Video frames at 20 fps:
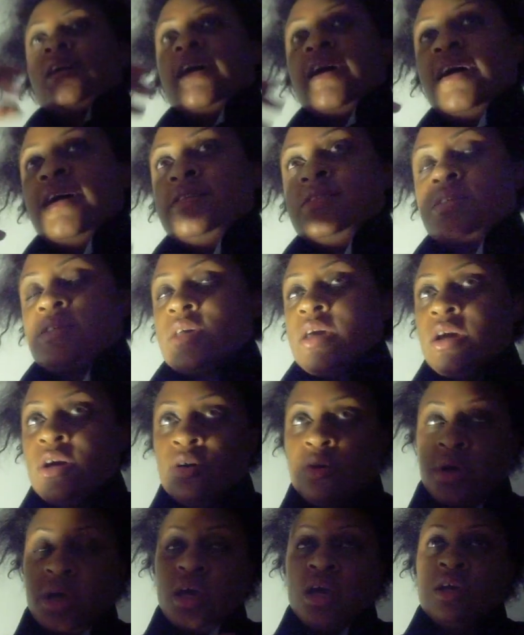and say,
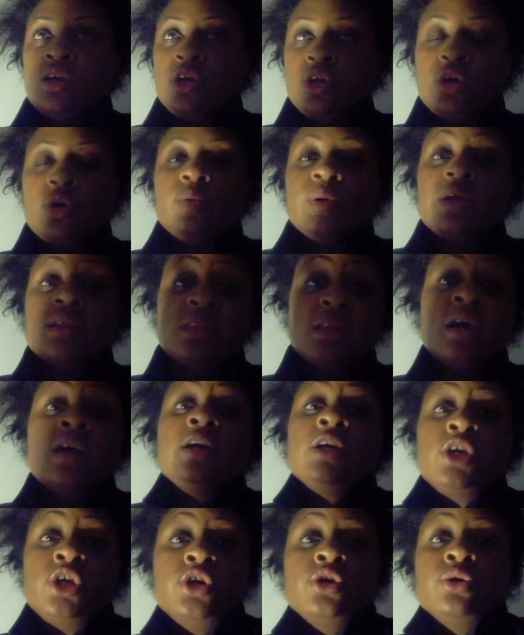okay, you know what,
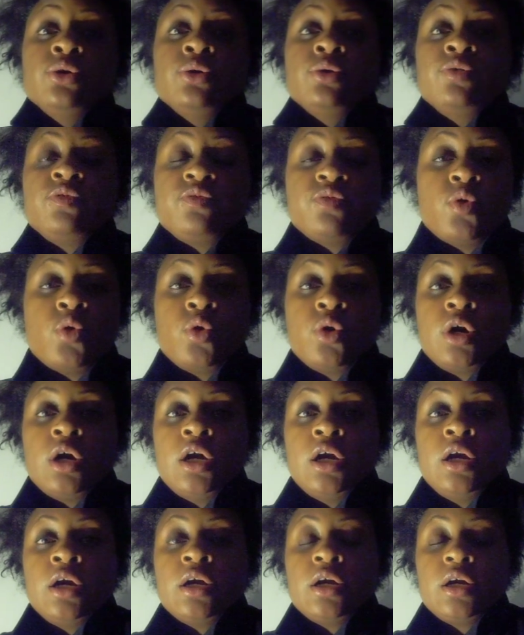thank you
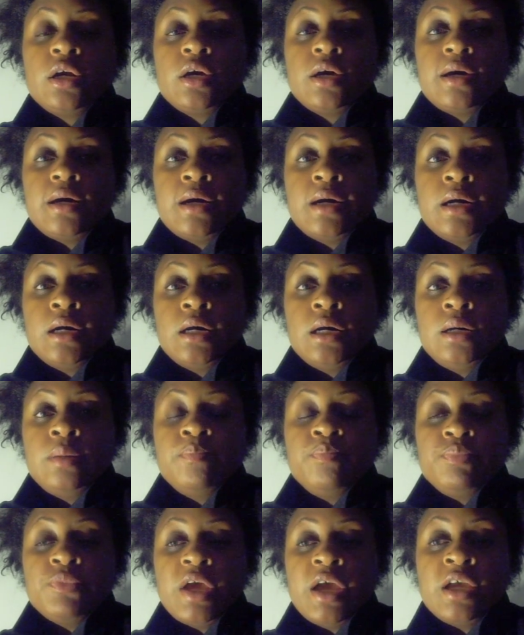for um,
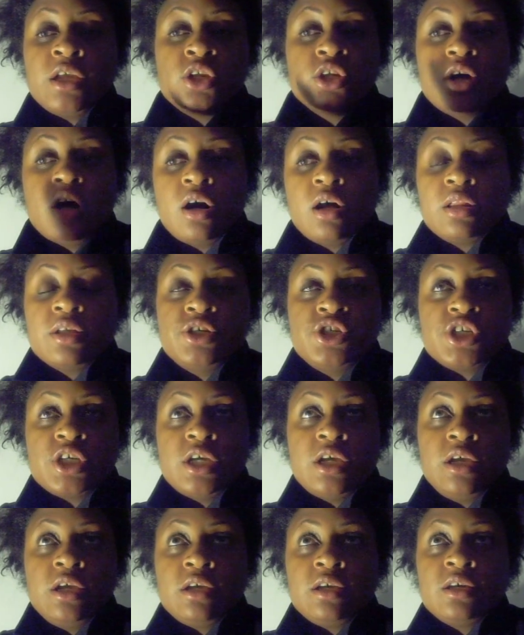
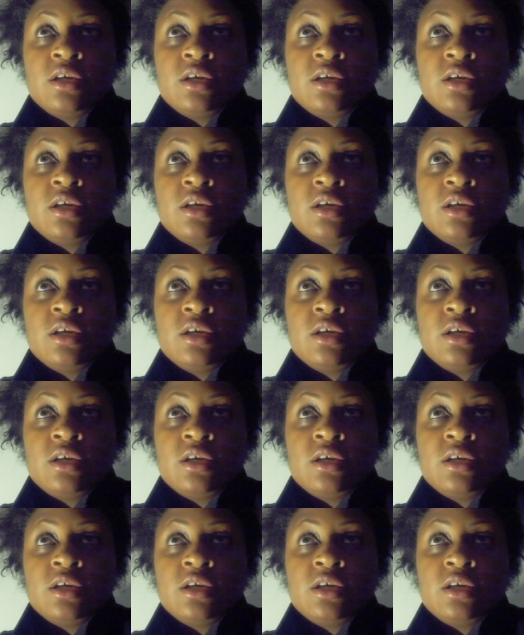acknowledging